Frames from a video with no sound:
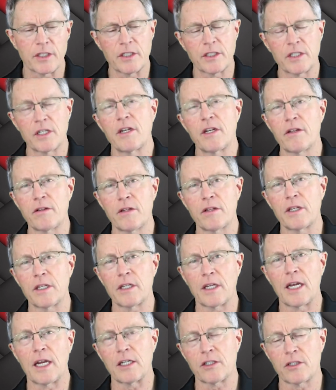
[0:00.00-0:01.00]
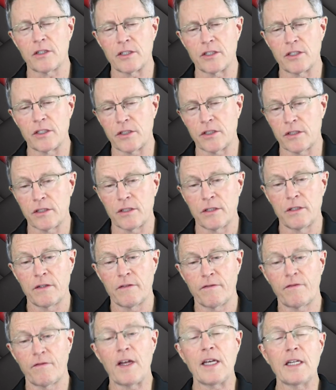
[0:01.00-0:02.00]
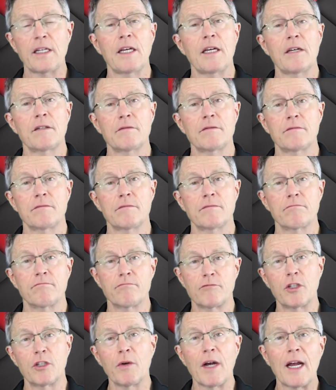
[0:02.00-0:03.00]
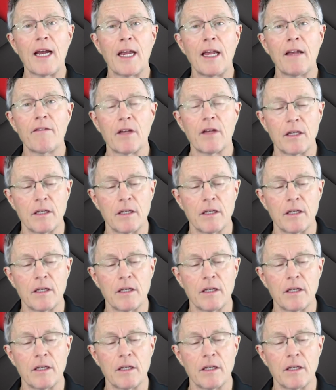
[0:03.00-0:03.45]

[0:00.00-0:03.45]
It's another thing to actually just Find out do I have it?